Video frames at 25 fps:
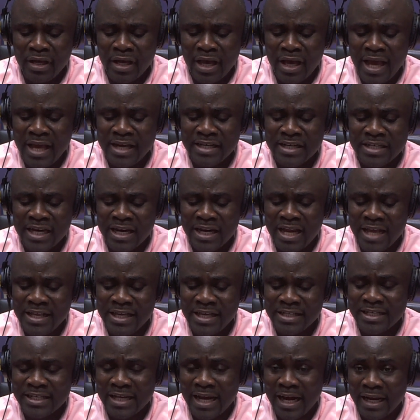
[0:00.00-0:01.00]
and share
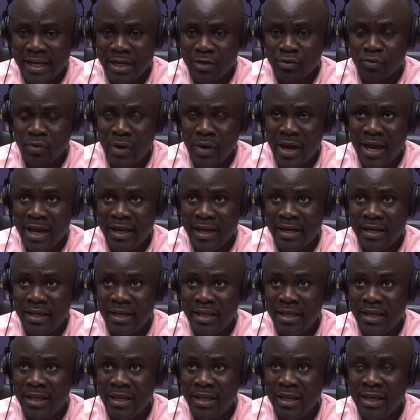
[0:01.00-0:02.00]
and
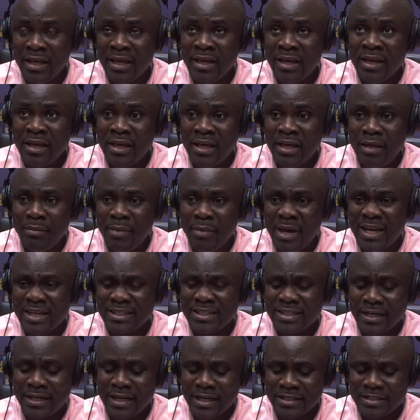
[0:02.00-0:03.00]
he made
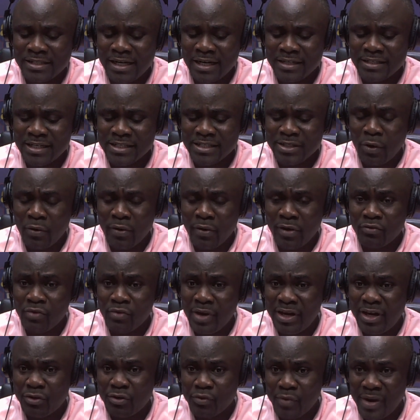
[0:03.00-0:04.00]
us understand that already
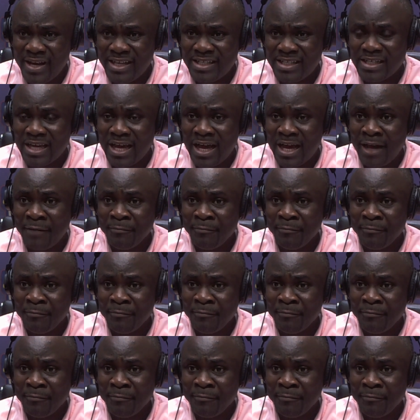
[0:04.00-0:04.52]
2020